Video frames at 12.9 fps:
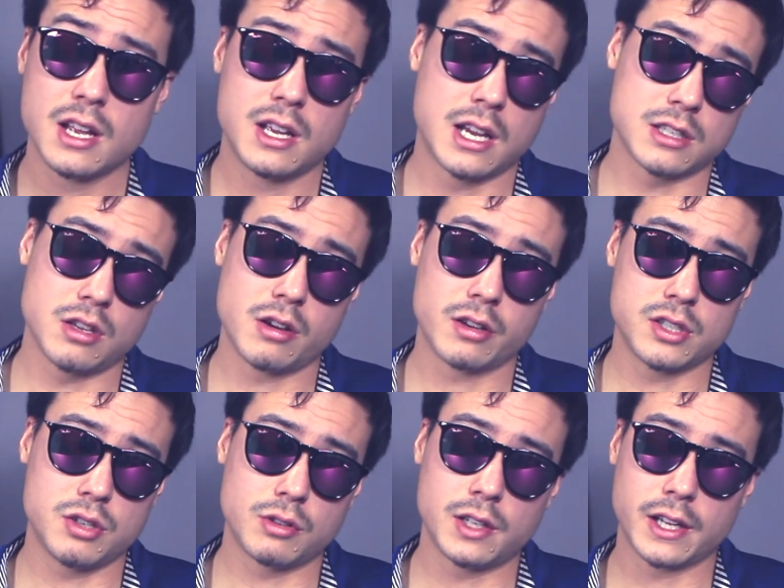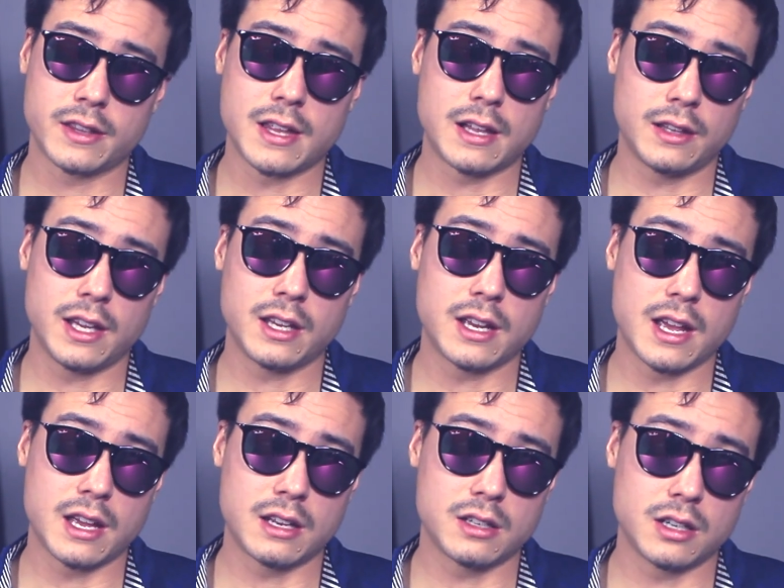as long as you click that link,
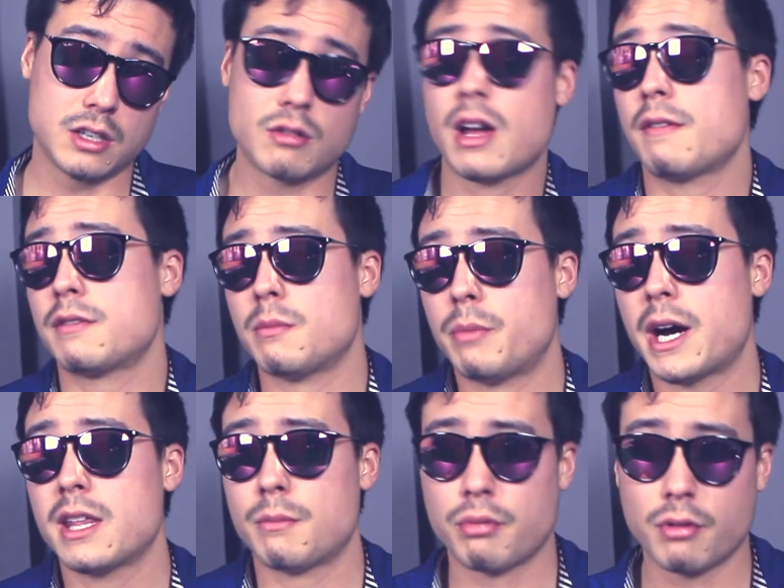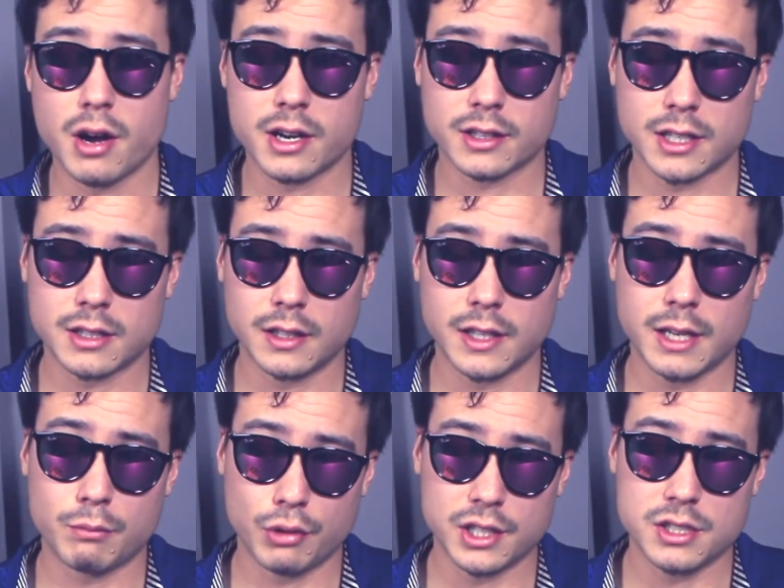and you don't have to buy the product that the
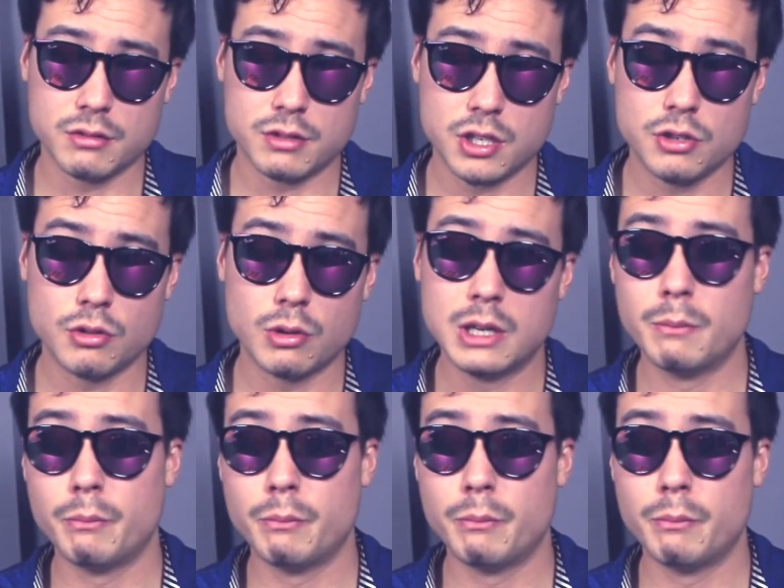link brings you to.